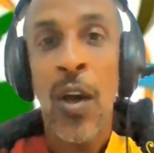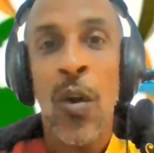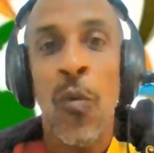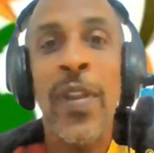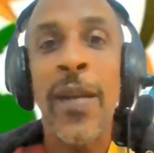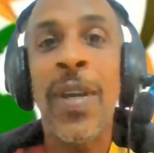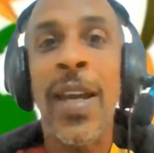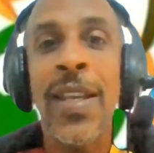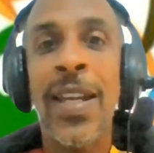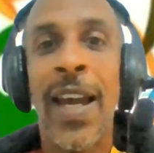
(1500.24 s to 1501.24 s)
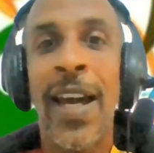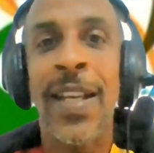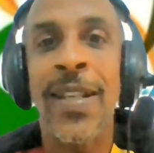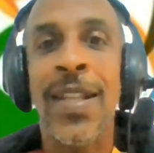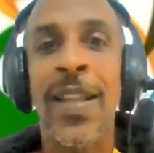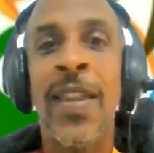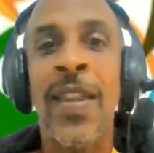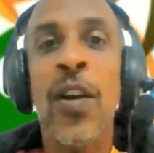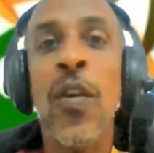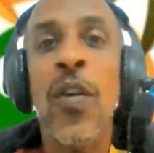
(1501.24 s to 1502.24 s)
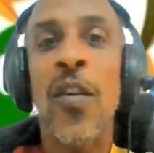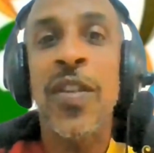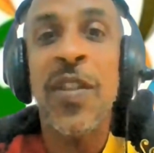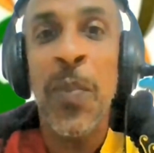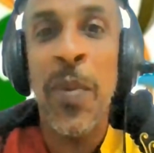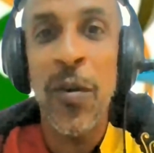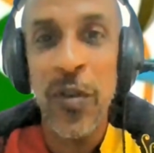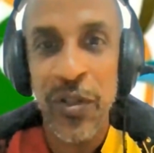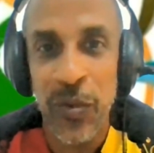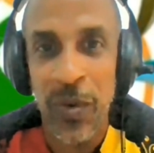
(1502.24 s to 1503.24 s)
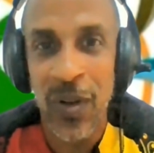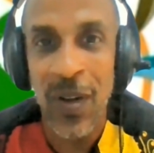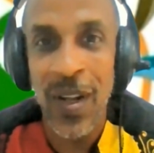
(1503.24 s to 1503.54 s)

What I'm getting at is that there are spiritual,